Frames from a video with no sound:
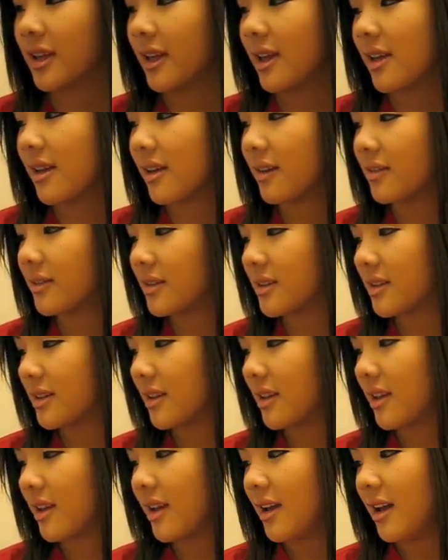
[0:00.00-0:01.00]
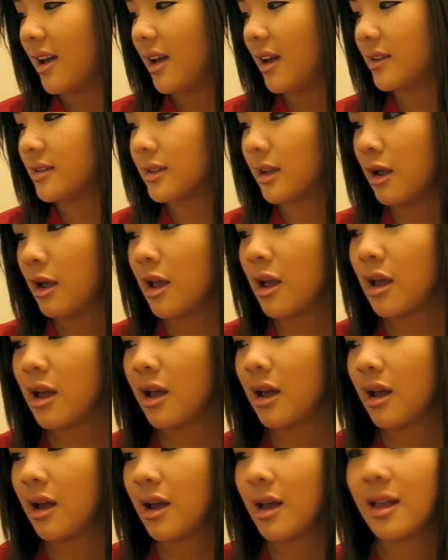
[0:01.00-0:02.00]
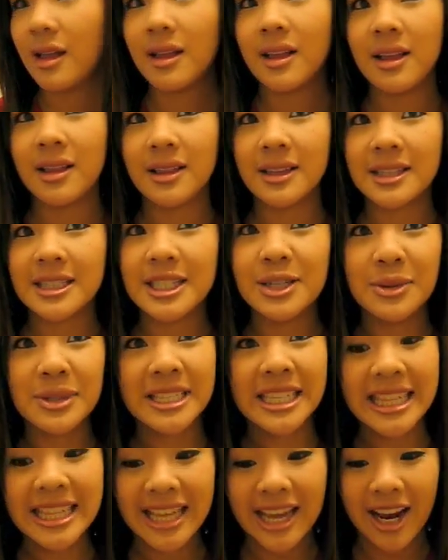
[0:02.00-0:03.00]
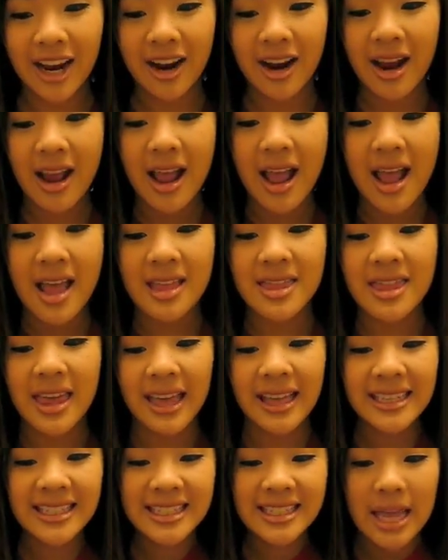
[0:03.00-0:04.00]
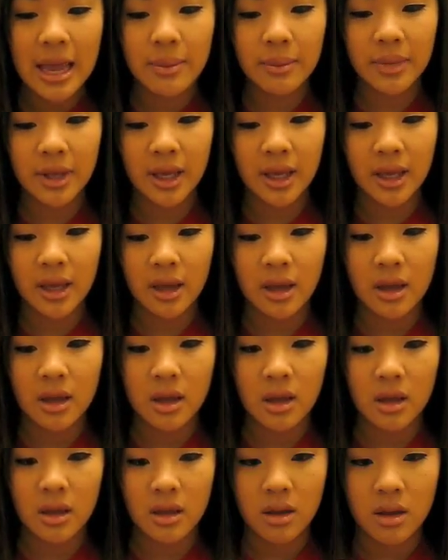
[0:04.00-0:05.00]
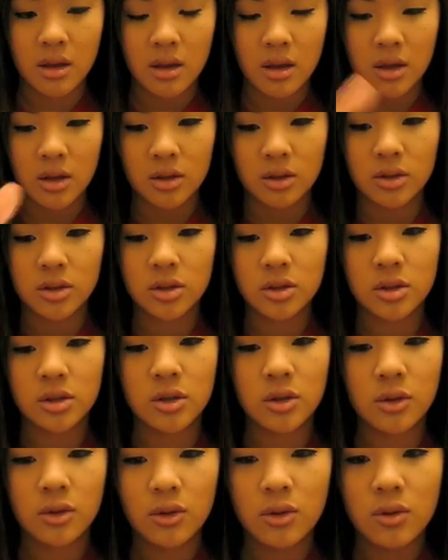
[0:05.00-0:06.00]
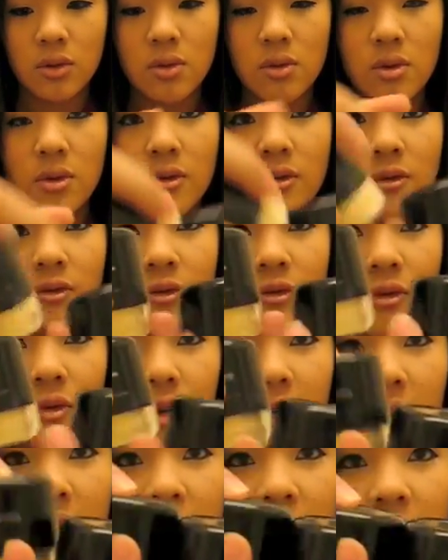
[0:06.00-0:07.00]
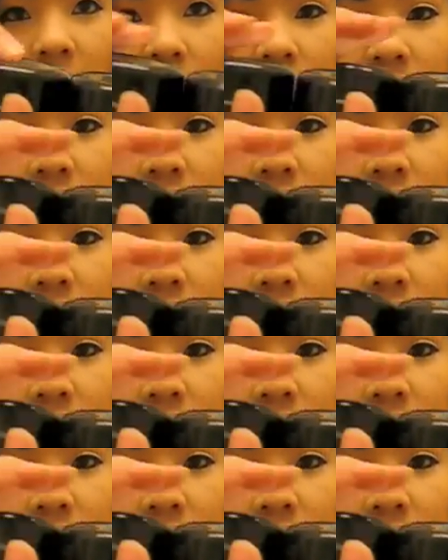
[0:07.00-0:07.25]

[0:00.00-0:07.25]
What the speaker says: gift? And I was like, huh, let's see what's in there. They sent me 2 free